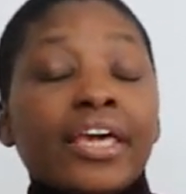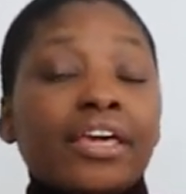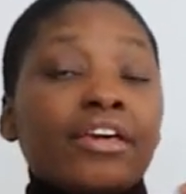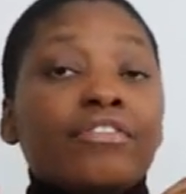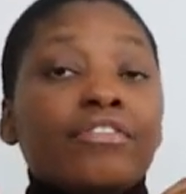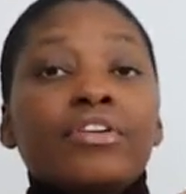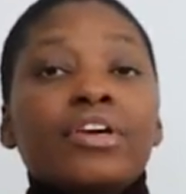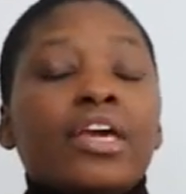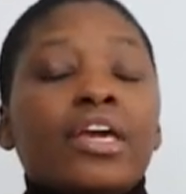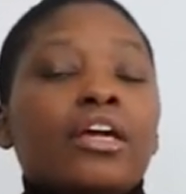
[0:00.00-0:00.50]

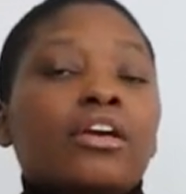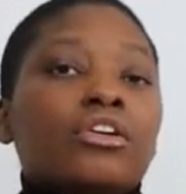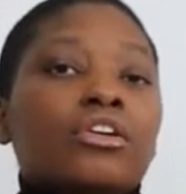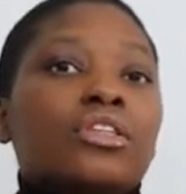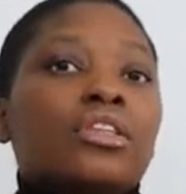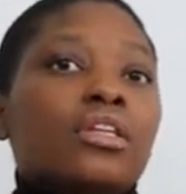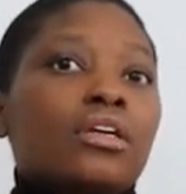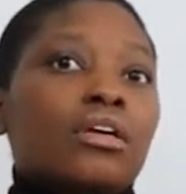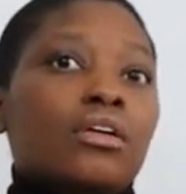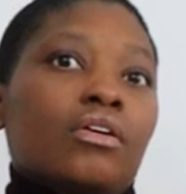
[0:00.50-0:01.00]
If you
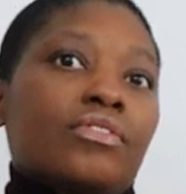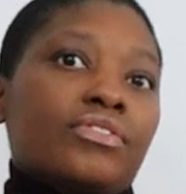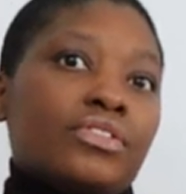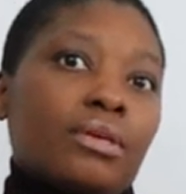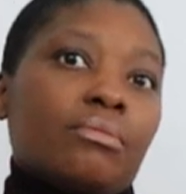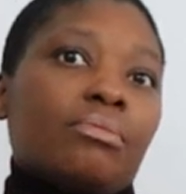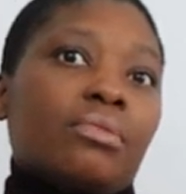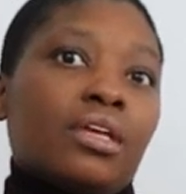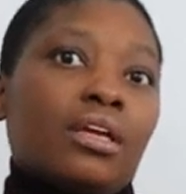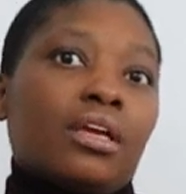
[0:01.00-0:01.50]
cannot think of
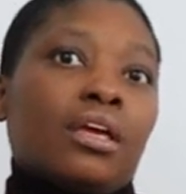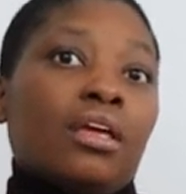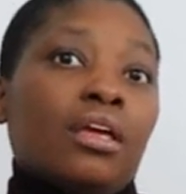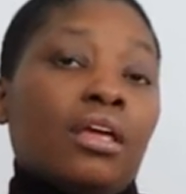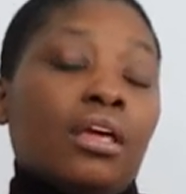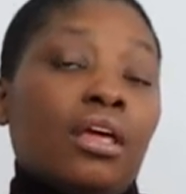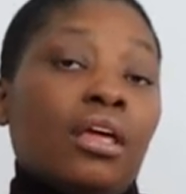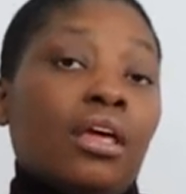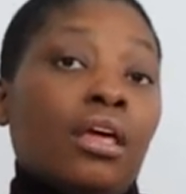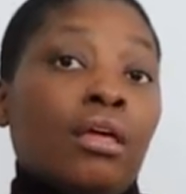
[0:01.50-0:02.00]
something
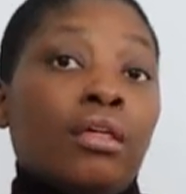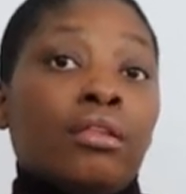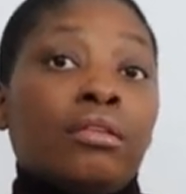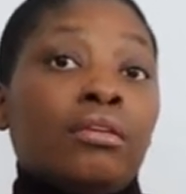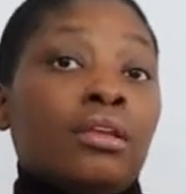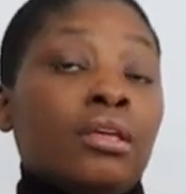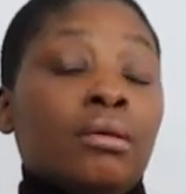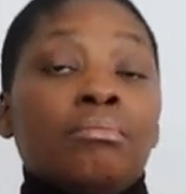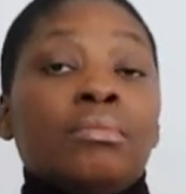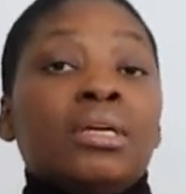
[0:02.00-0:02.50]
uh,
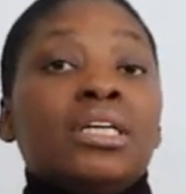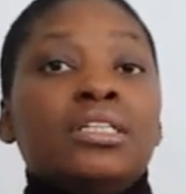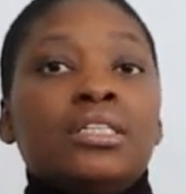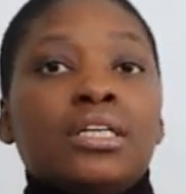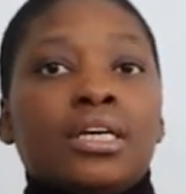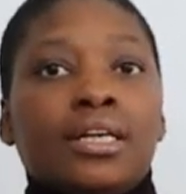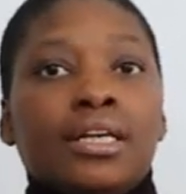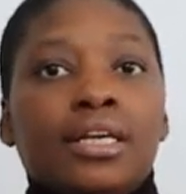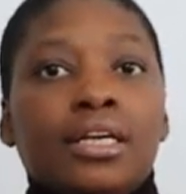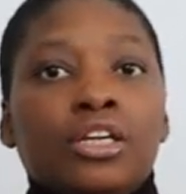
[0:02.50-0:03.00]

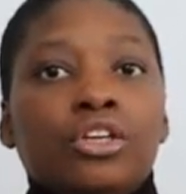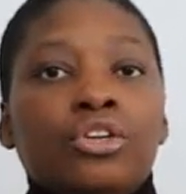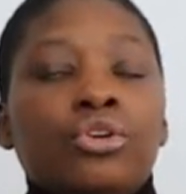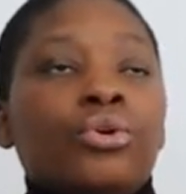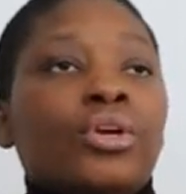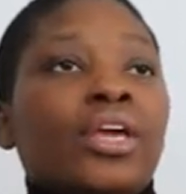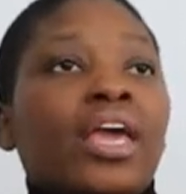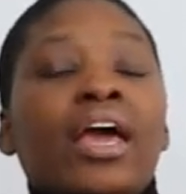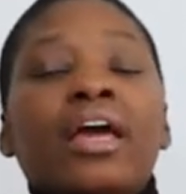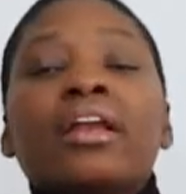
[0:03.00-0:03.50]
immediately.
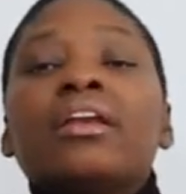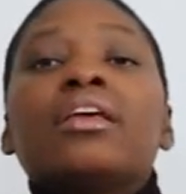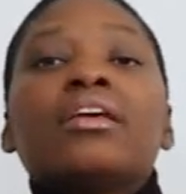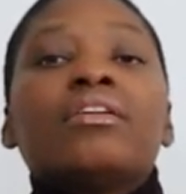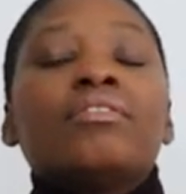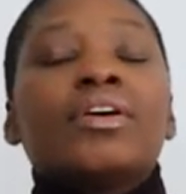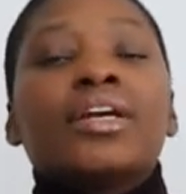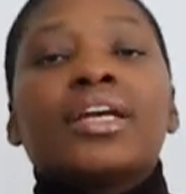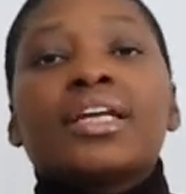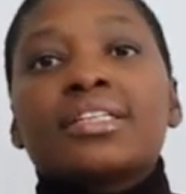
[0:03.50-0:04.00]
You can
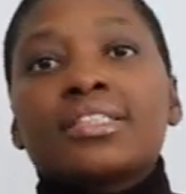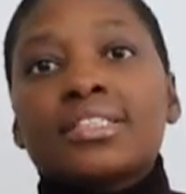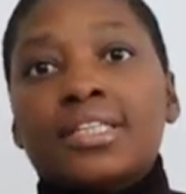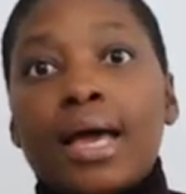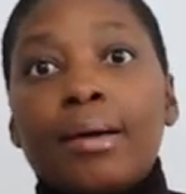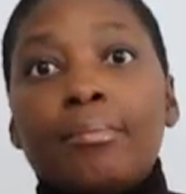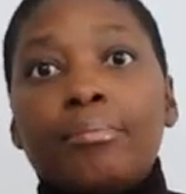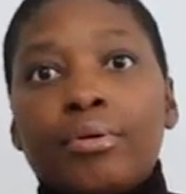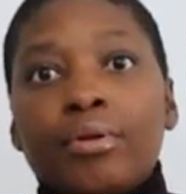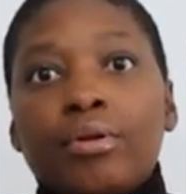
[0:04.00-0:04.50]
give an
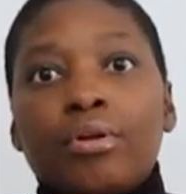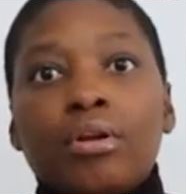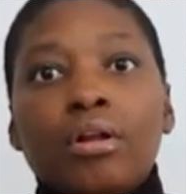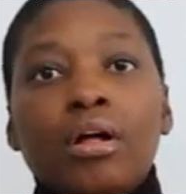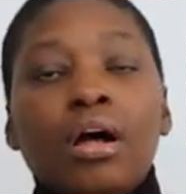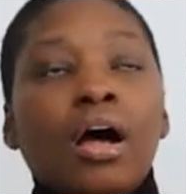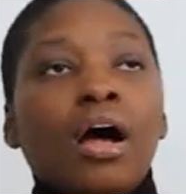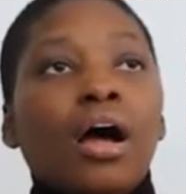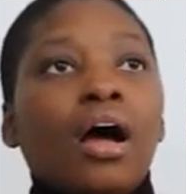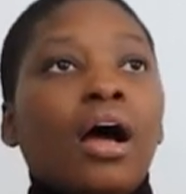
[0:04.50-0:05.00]

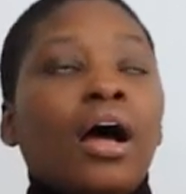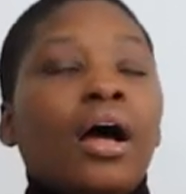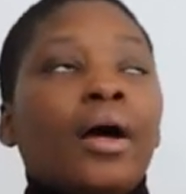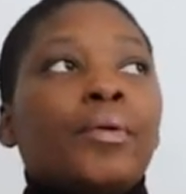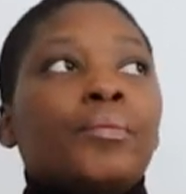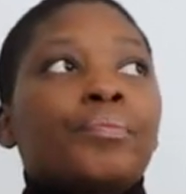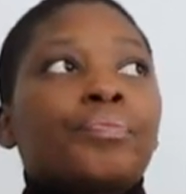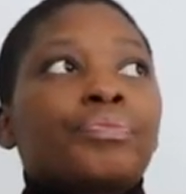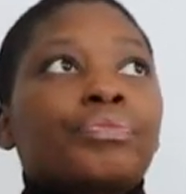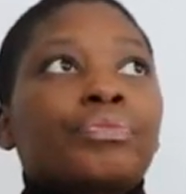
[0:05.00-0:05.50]
example
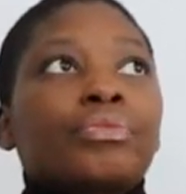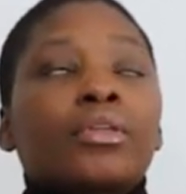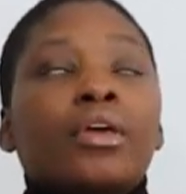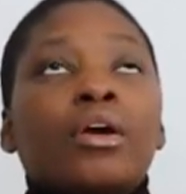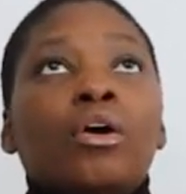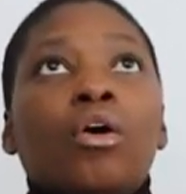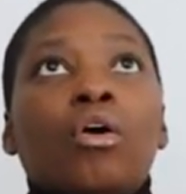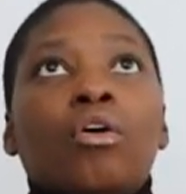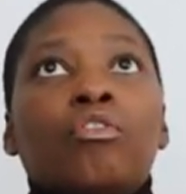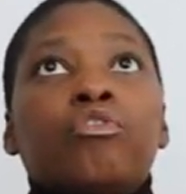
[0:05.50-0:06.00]
um,
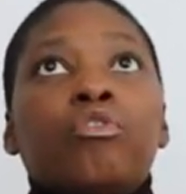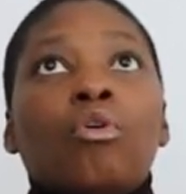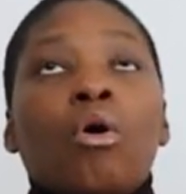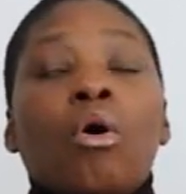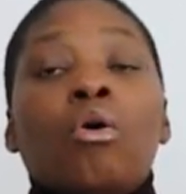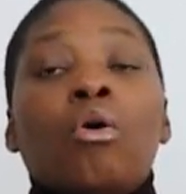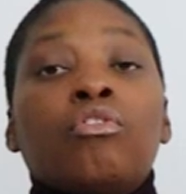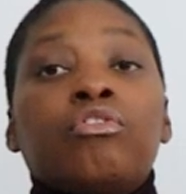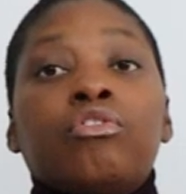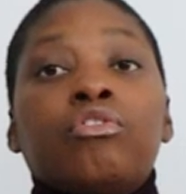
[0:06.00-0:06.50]
of,
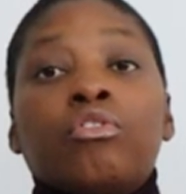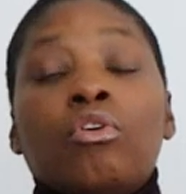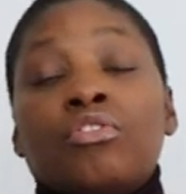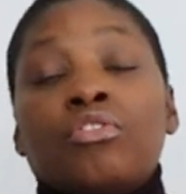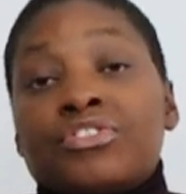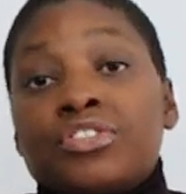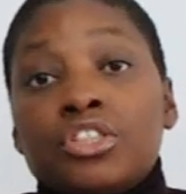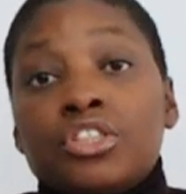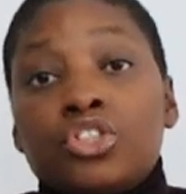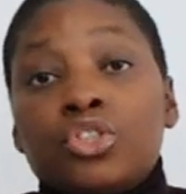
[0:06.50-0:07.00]
of,
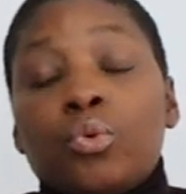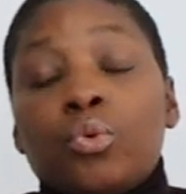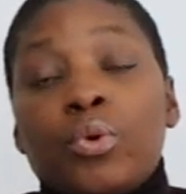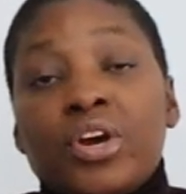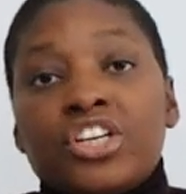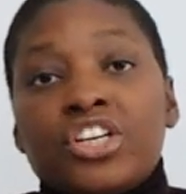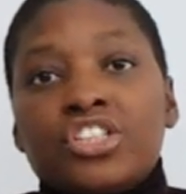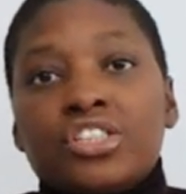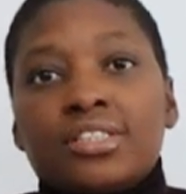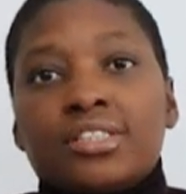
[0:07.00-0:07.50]
of
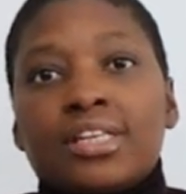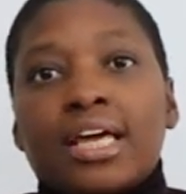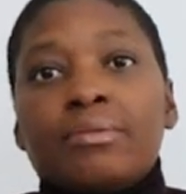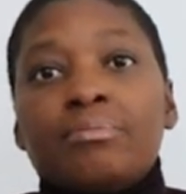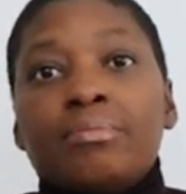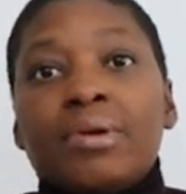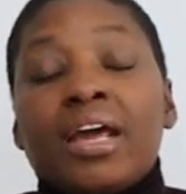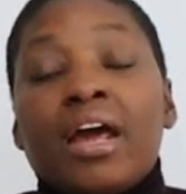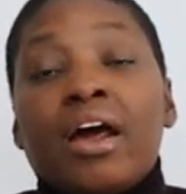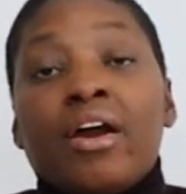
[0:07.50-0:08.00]
situations
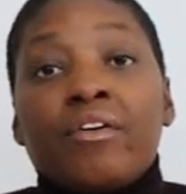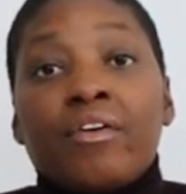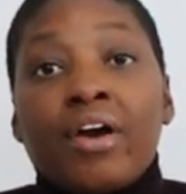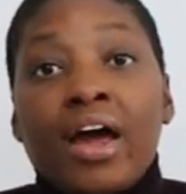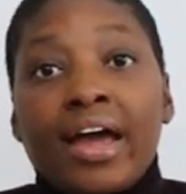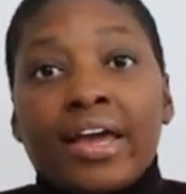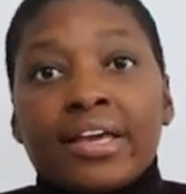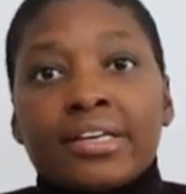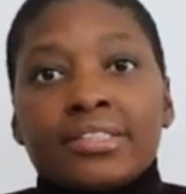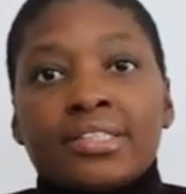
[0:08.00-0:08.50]
that may
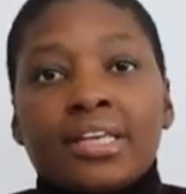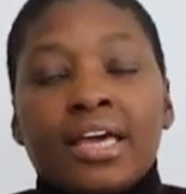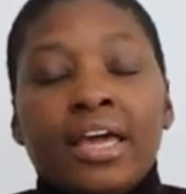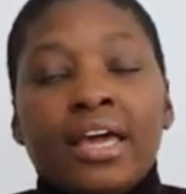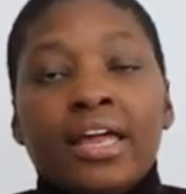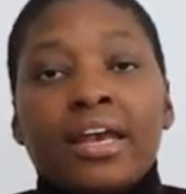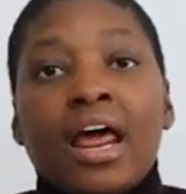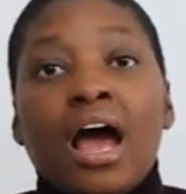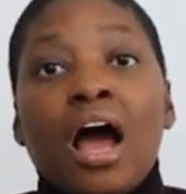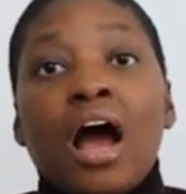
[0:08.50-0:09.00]
arise
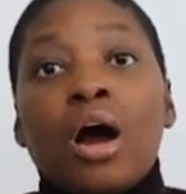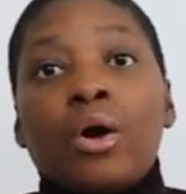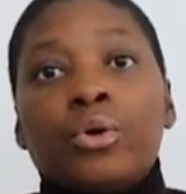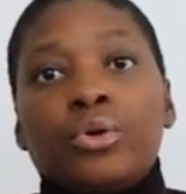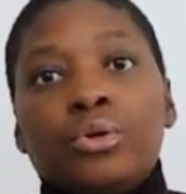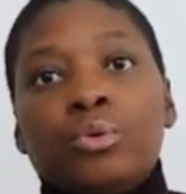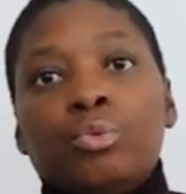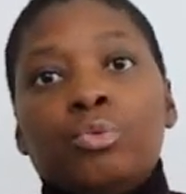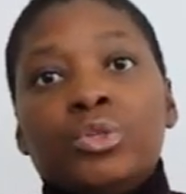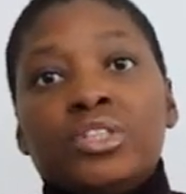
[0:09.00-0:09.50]
and how
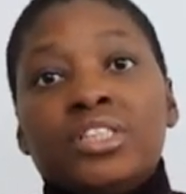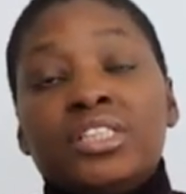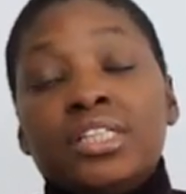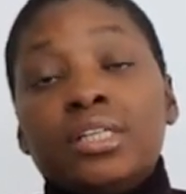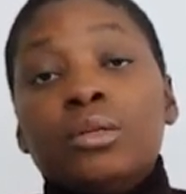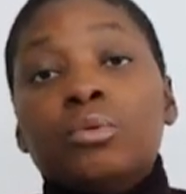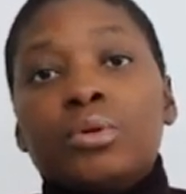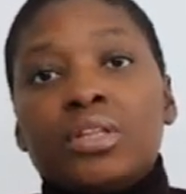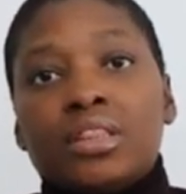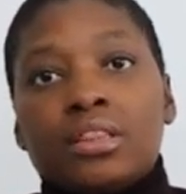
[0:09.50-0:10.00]
you would
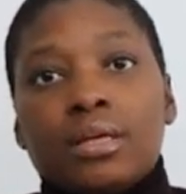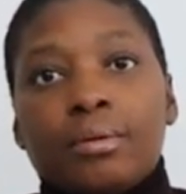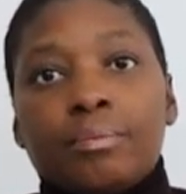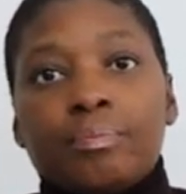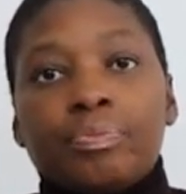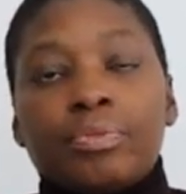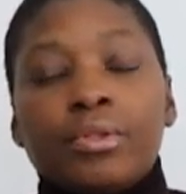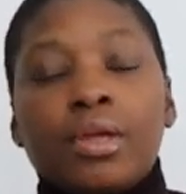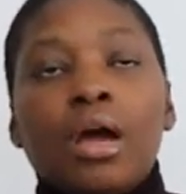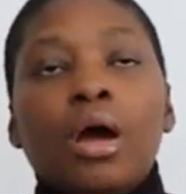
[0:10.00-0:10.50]
deal with
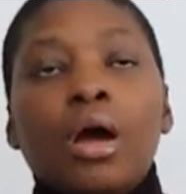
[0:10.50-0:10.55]
them.